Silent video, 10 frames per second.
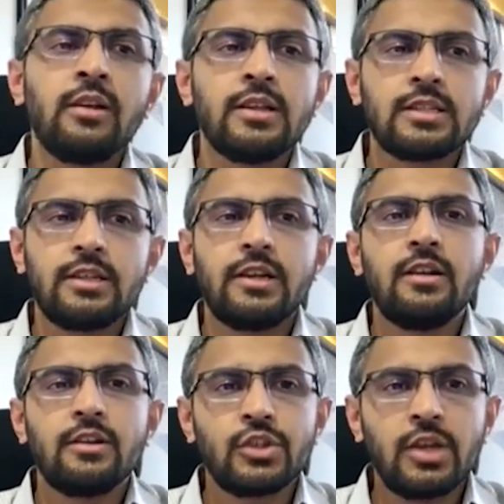
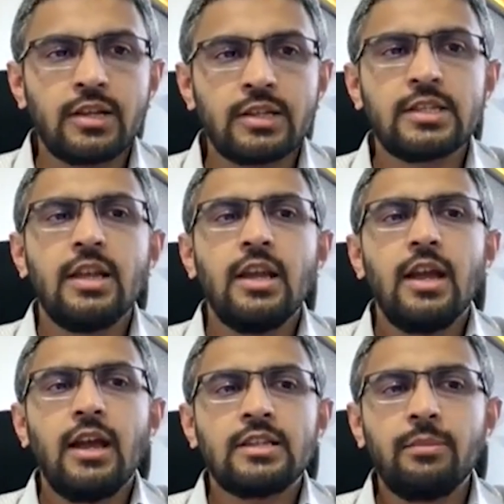listed shares
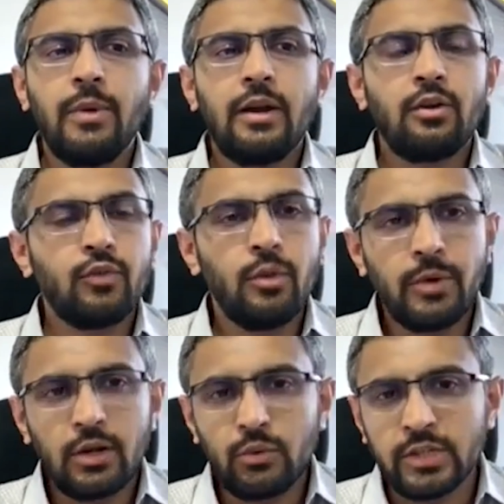as a part of your
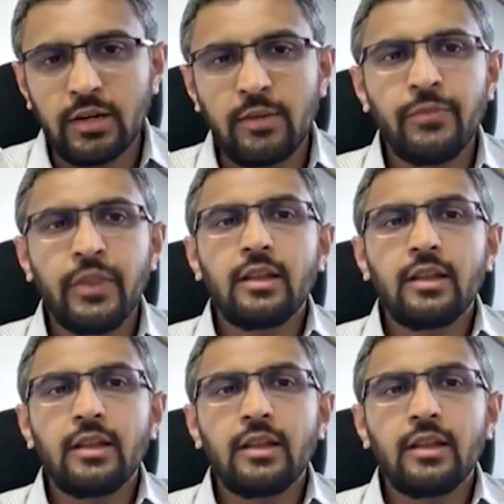perquisite.